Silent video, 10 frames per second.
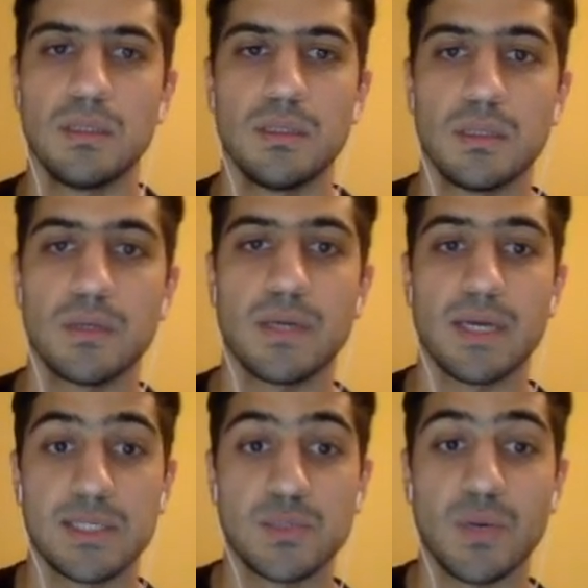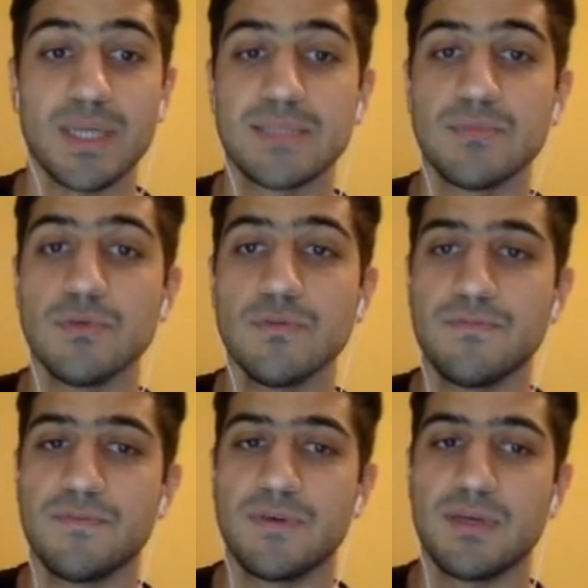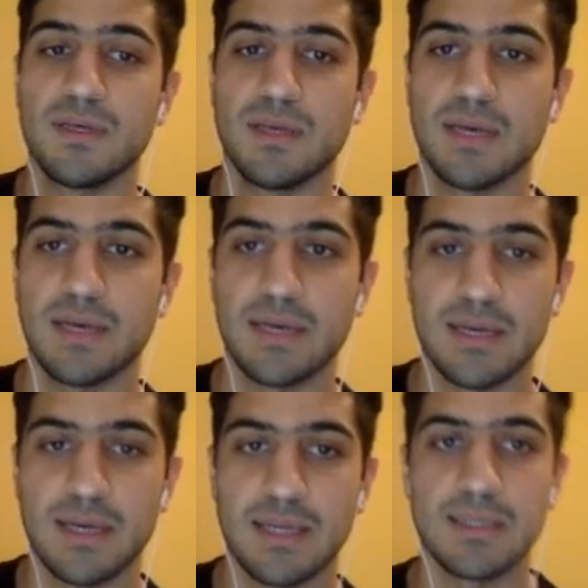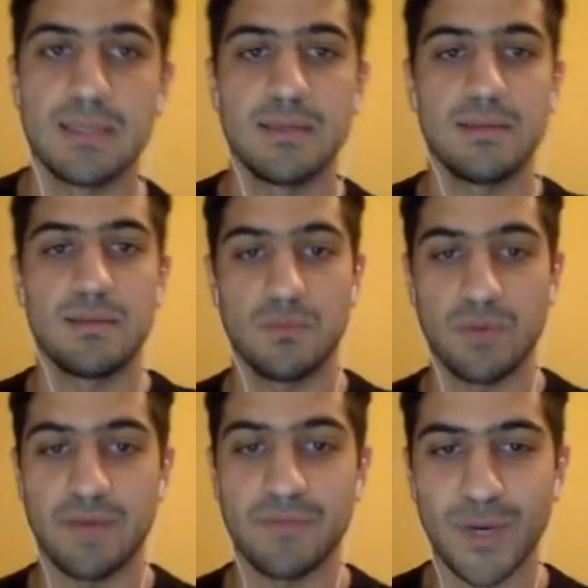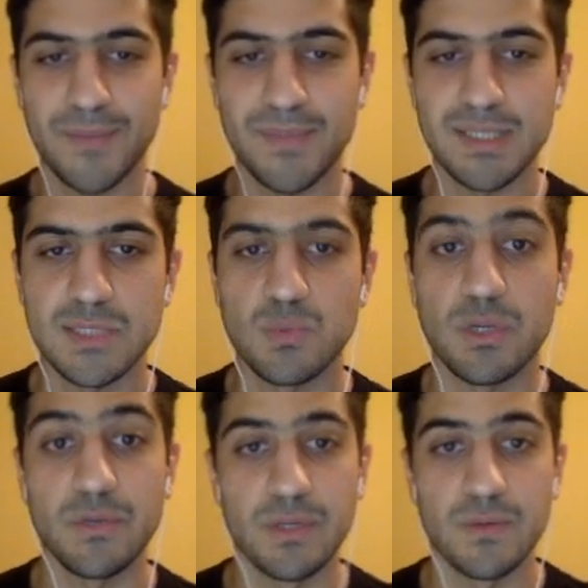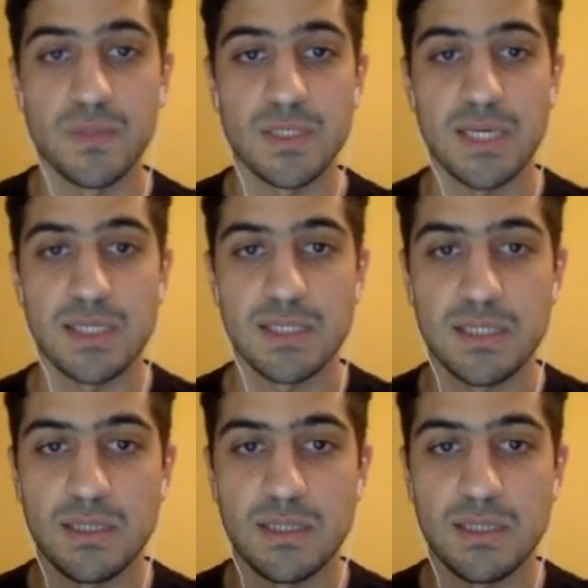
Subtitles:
Okay, it's white to move, and we have the white pieces. What do we do in this case?